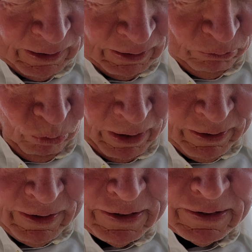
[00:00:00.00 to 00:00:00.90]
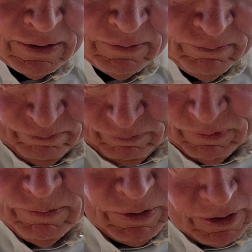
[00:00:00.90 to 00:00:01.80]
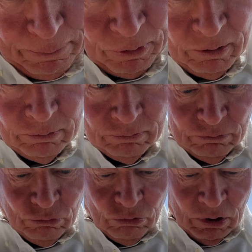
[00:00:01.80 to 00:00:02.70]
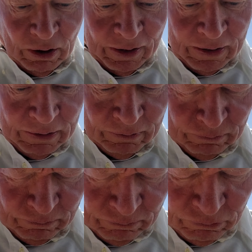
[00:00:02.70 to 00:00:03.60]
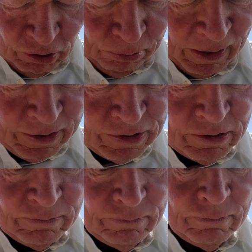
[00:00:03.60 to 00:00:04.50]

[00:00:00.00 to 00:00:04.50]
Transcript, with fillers: uh, when this supper really took place.